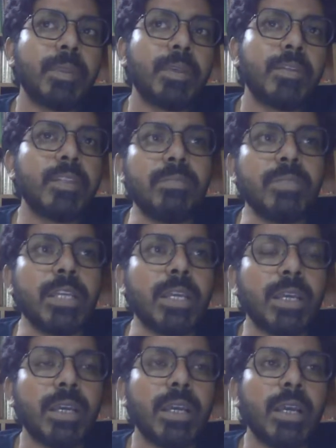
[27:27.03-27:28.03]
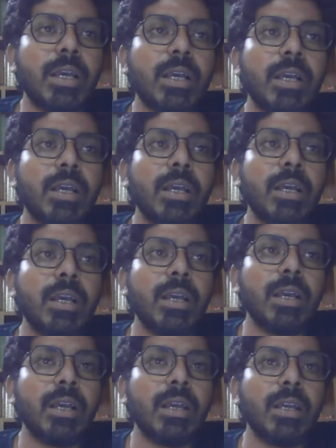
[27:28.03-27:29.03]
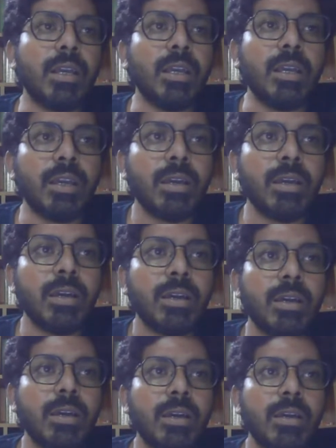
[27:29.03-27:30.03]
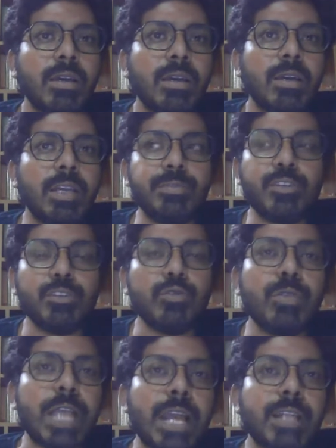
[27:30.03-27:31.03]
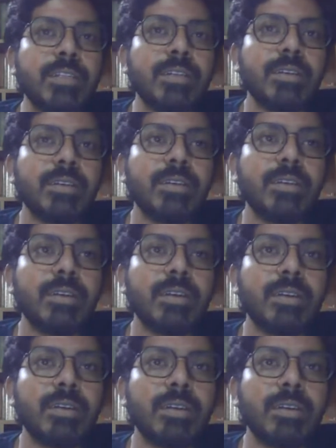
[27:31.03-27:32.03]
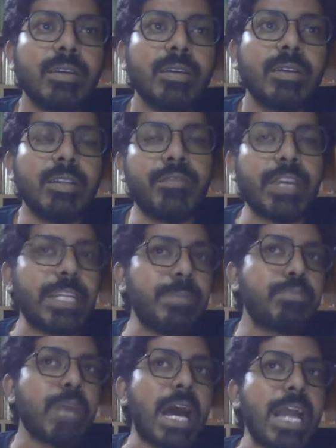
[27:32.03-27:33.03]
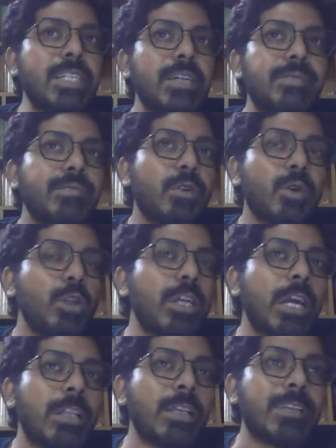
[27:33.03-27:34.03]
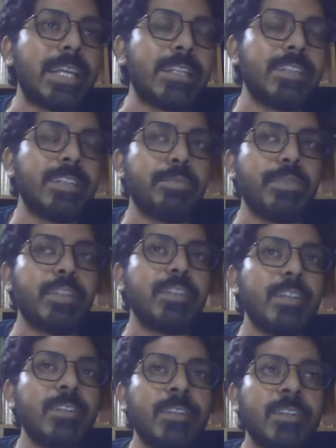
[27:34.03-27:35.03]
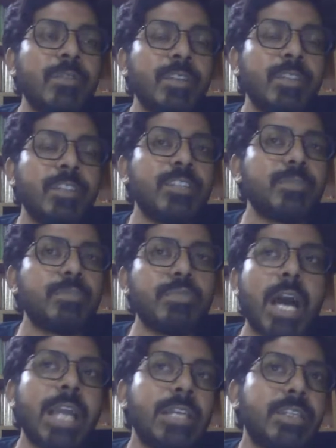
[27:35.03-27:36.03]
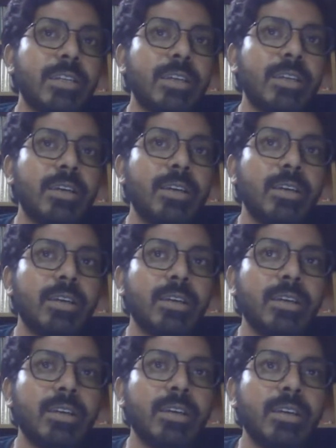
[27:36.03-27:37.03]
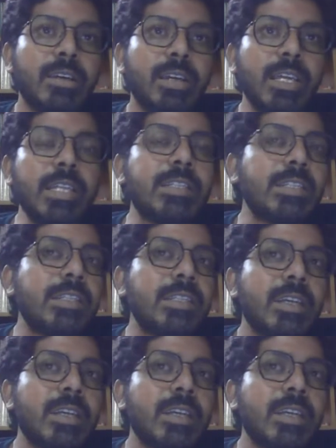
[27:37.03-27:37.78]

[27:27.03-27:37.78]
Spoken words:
someday he came to know that the very pride of Kolkata's, that is the Presidency University's pride, is